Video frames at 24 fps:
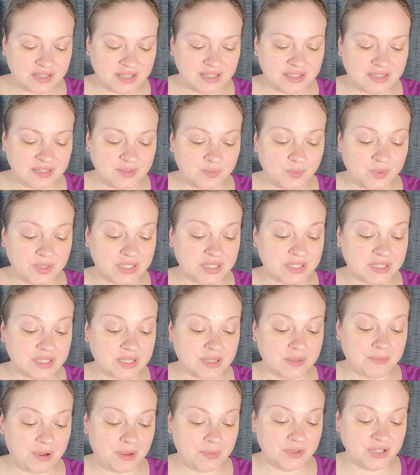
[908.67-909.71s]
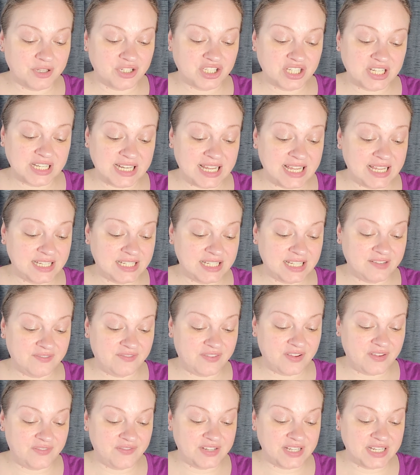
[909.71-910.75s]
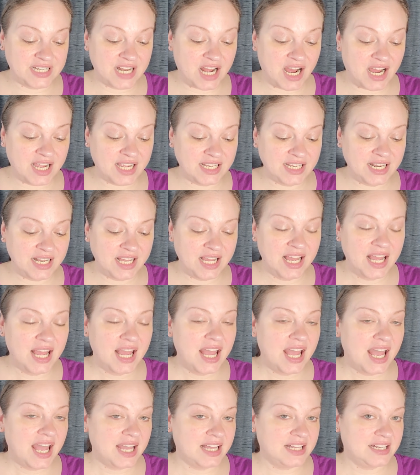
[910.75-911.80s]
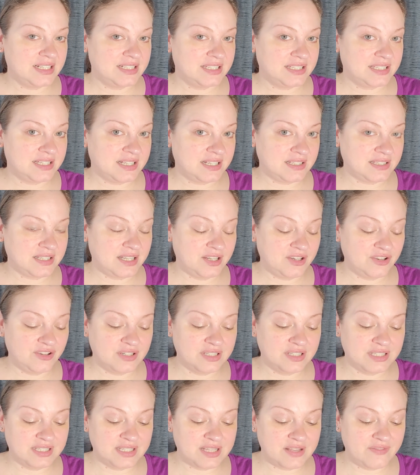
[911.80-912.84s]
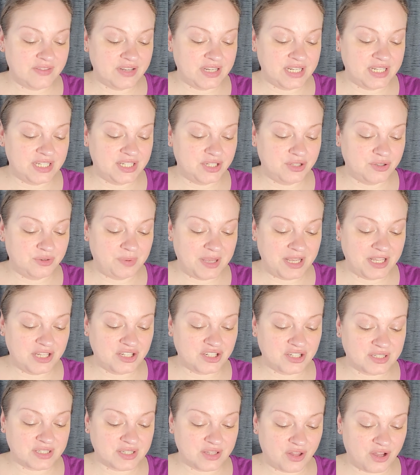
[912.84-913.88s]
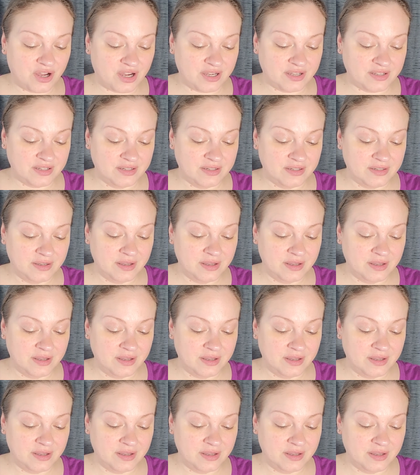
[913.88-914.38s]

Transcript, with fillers: It was published in 1859 and it's 672 pages long.